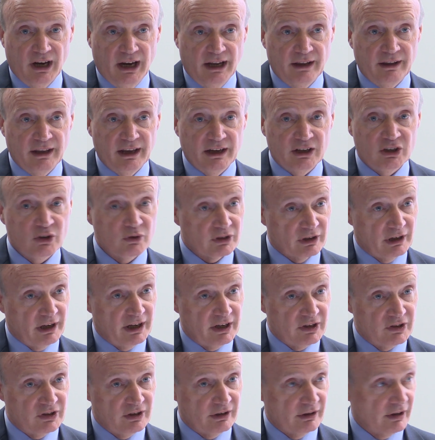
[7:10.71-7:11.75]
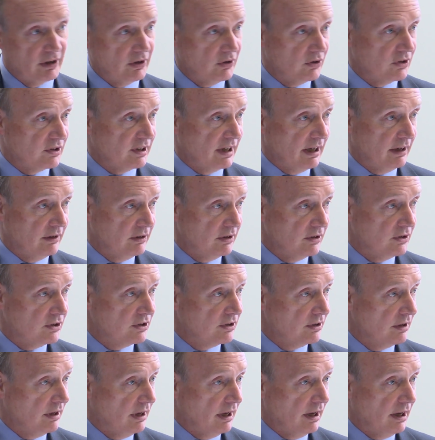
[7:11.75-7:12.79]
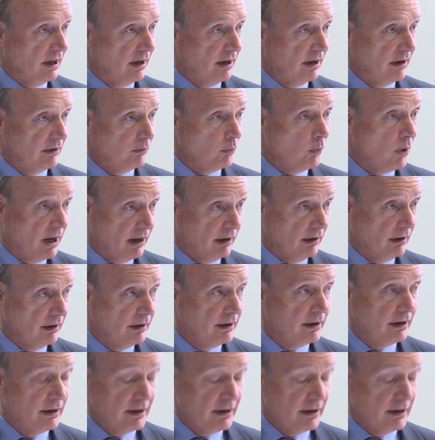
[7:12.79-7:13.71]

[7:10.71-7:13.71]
and they're utilising those standards well.